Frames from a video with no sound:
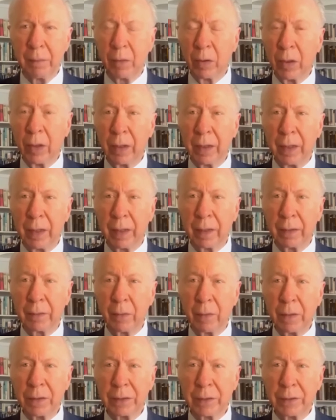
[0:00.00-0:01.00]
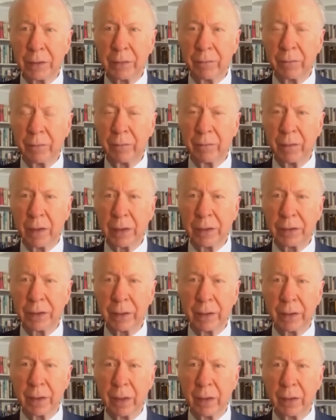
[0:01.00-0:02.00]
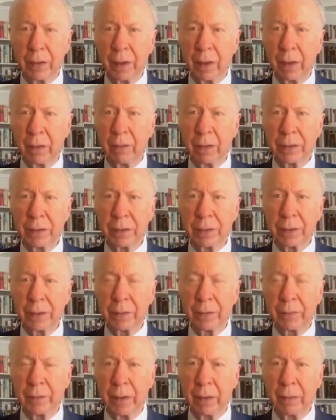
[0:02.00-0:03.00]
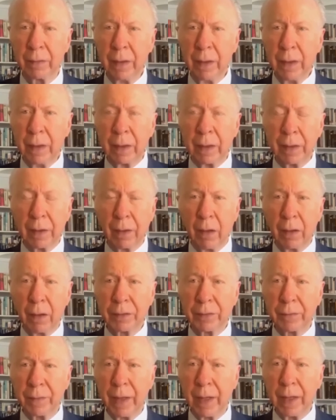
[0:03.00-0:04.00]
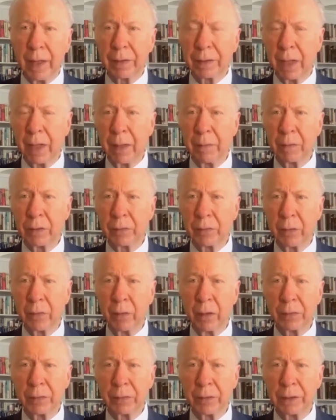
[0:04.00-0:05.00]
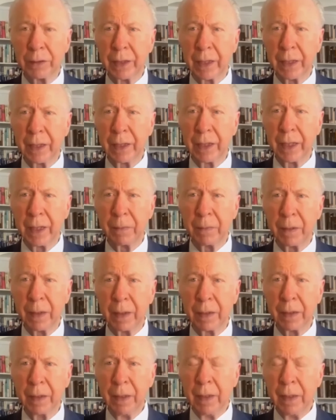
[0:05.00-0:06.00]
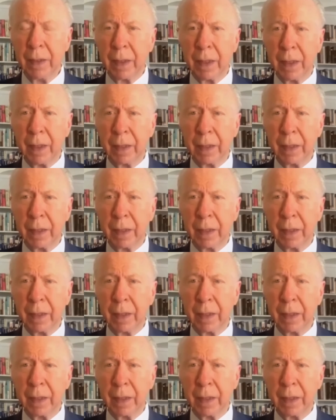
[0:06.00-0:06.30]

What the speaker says: people are looking at questions of inflation. They're looking at questions of, you know, cost of gas, how much of groceries they can keep that.